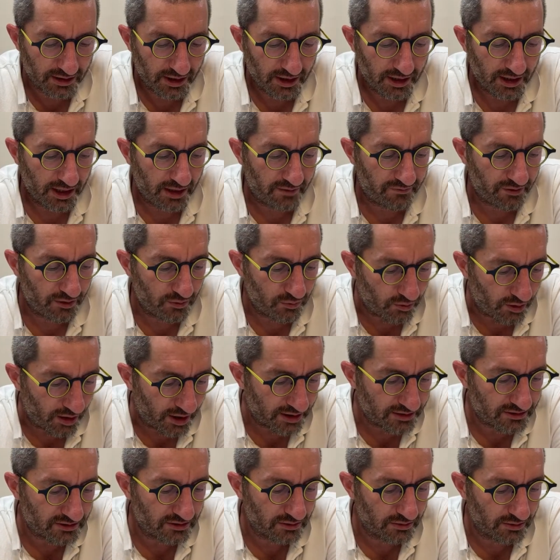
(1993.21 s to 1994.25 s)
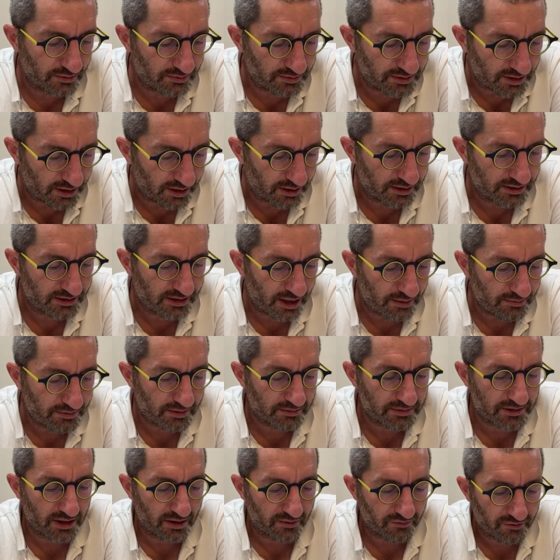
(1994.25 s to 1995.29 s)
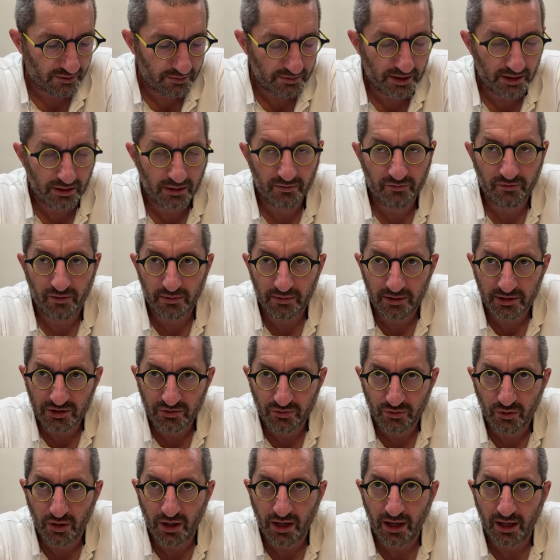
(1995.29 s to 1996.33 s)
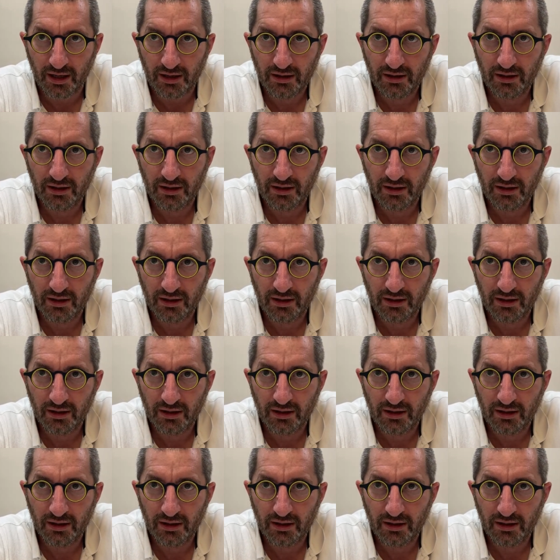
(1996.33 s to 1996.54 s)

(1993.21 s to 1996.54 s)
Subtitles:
If he wants to exempt himself from the shvuah,